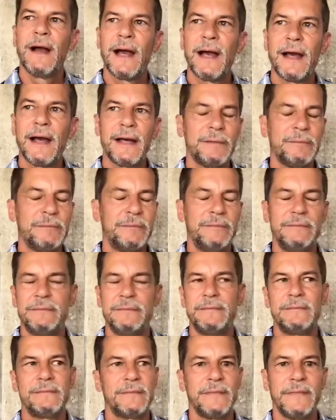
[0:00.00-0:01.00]

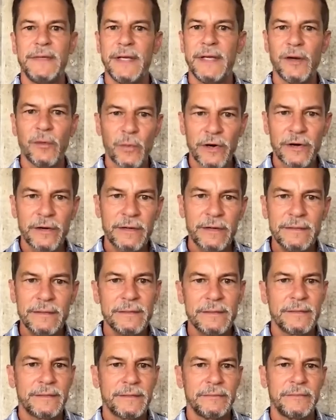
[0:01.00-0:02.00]
a word,
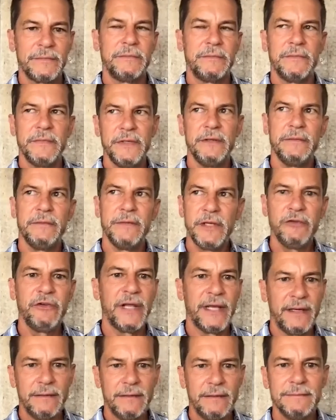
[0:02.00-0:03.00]
you
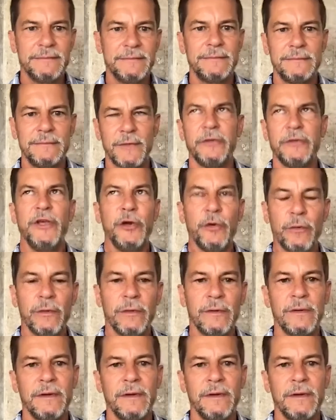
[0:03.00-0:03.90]
did, or you.